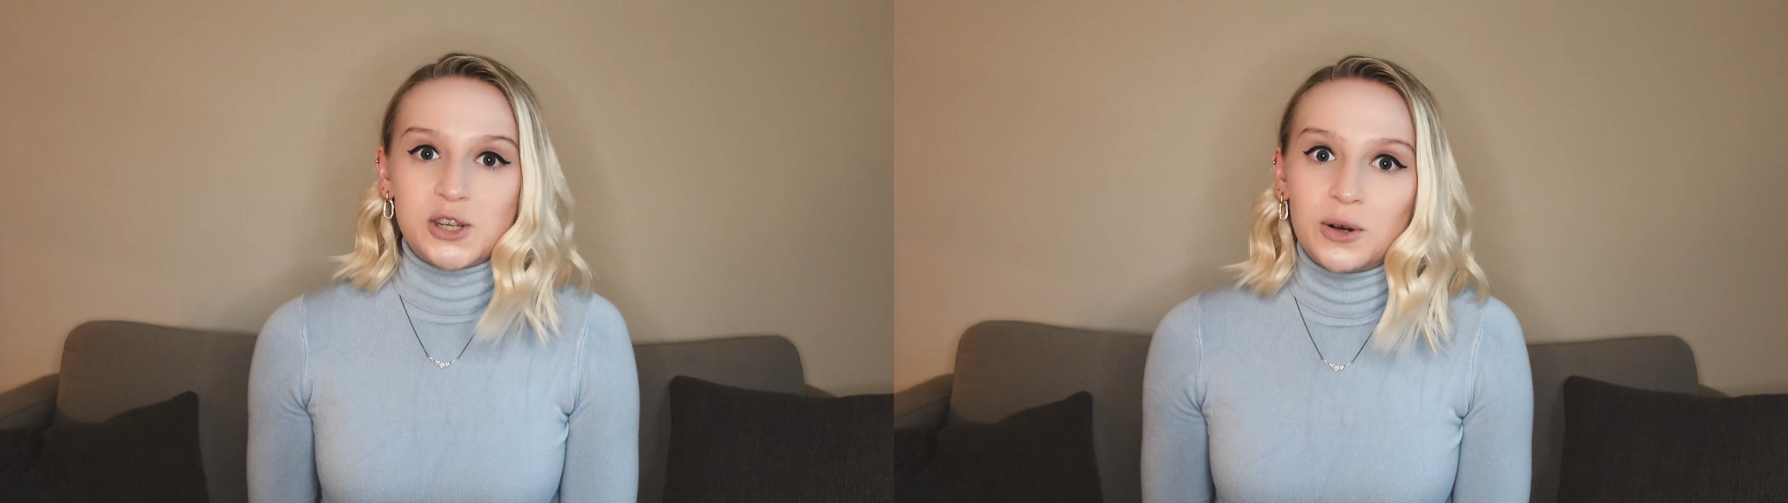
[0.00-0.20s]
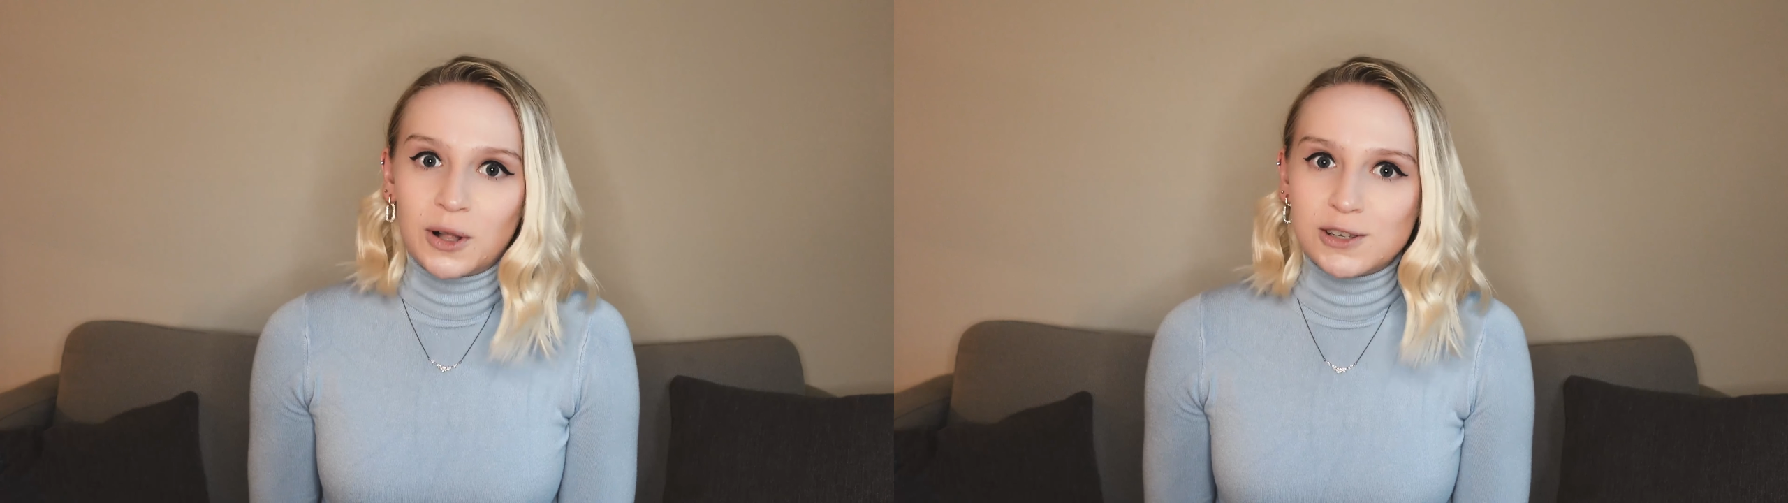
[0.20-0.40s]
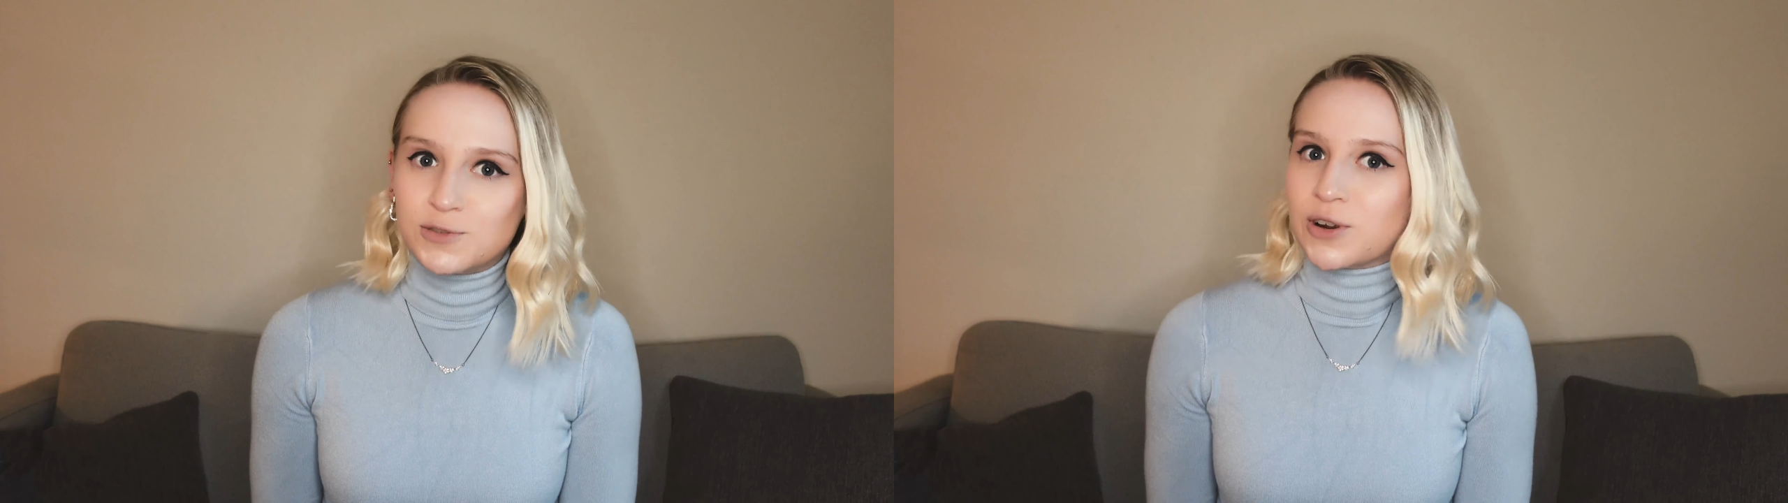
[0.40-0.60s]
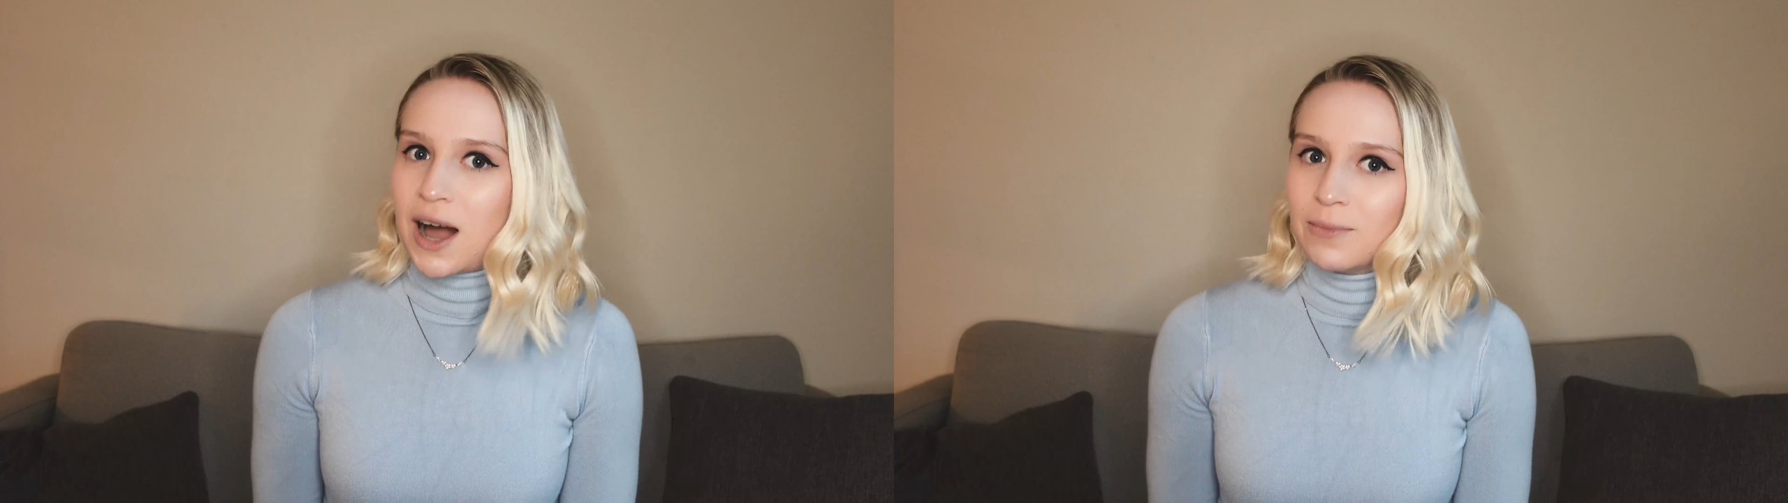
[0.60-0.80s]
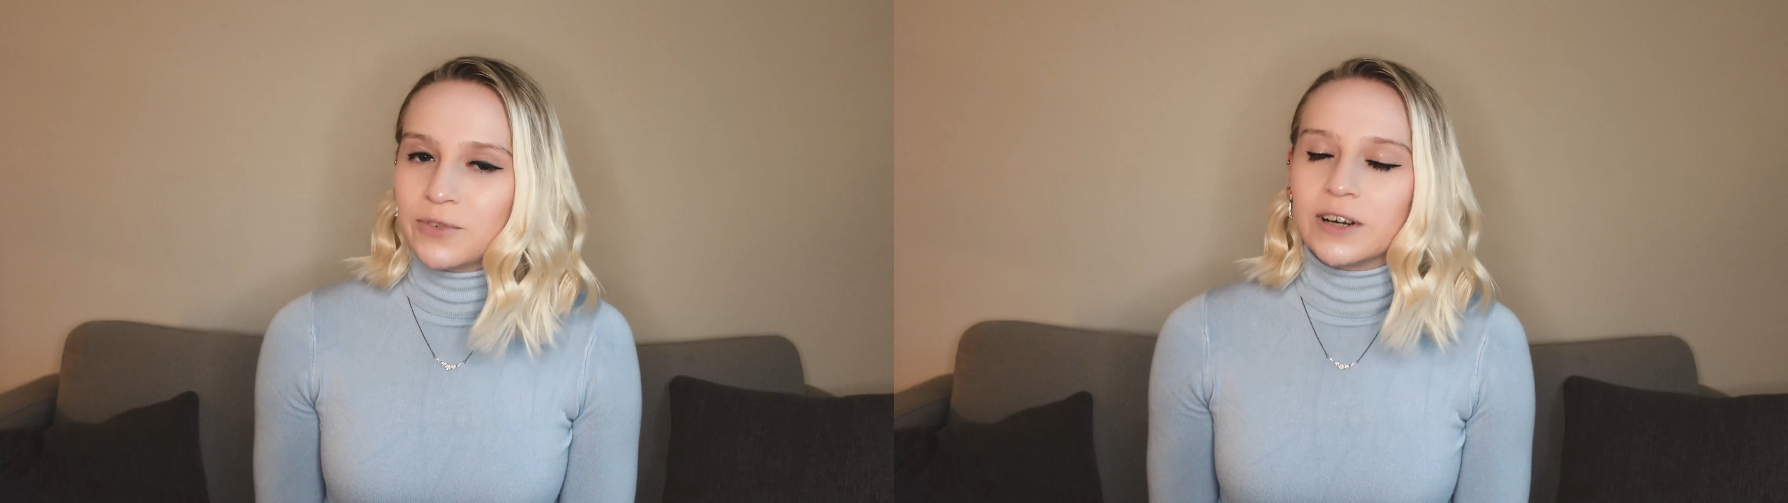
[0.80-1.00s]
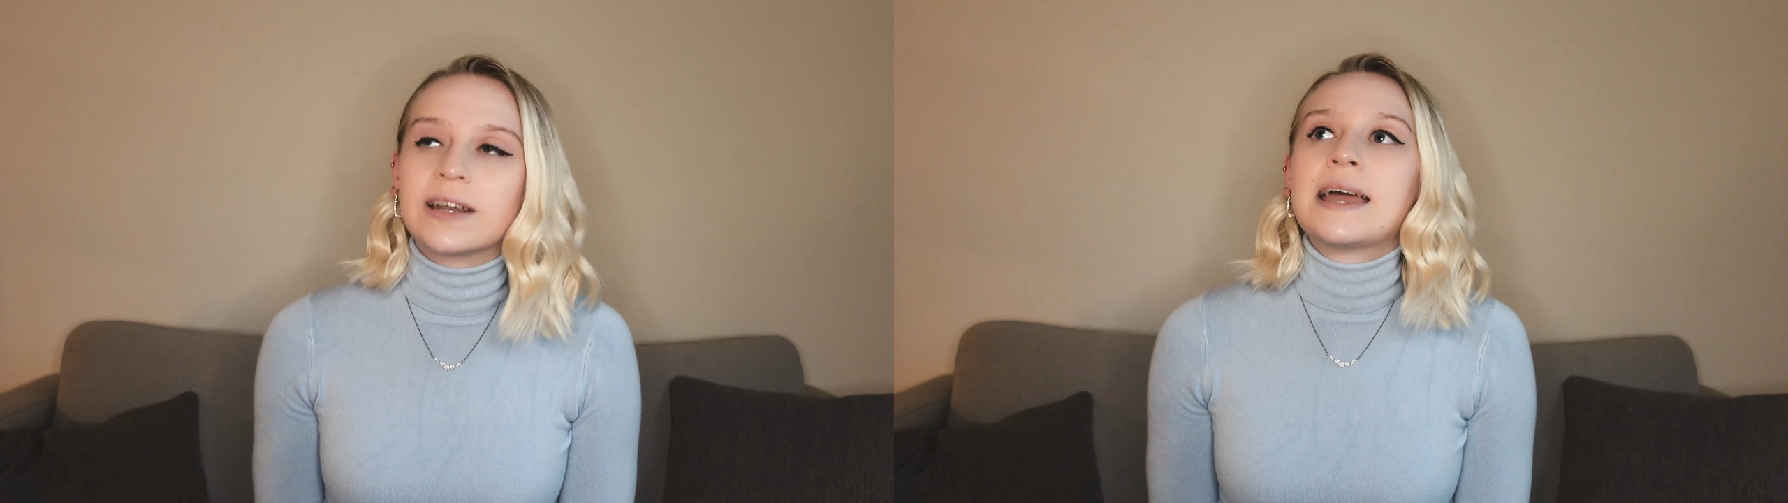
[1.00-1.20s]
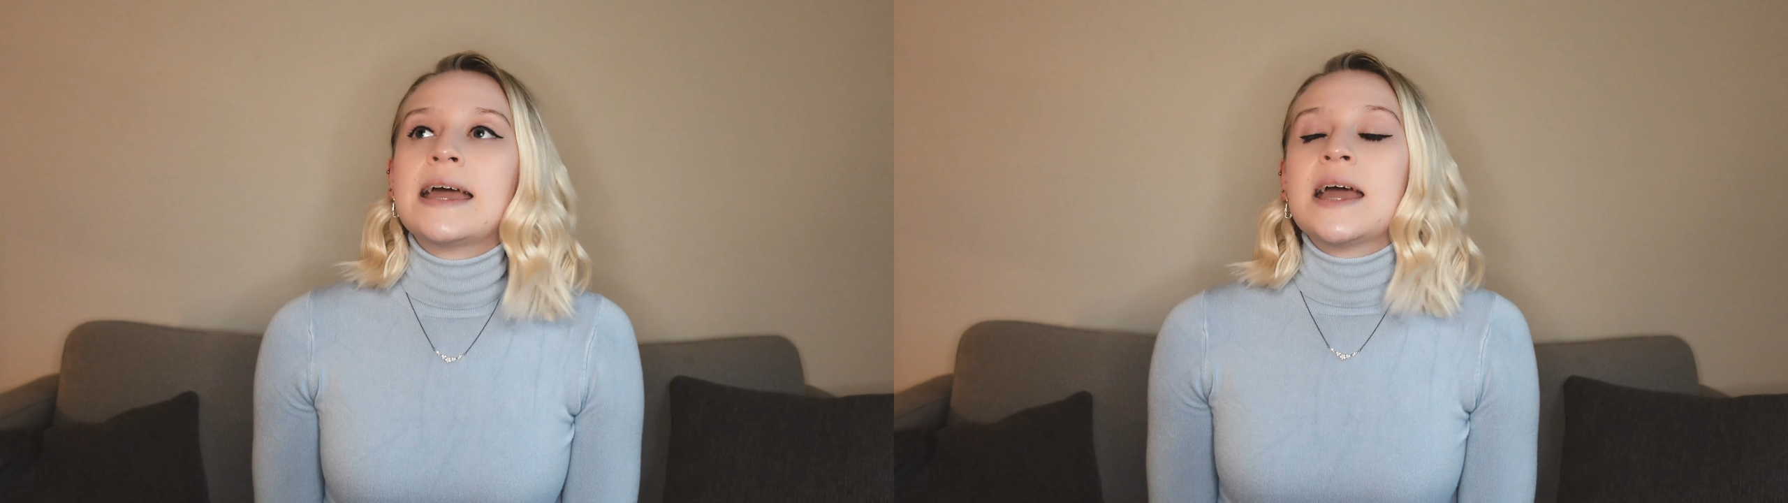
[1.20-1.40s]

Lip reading: too close for comfort.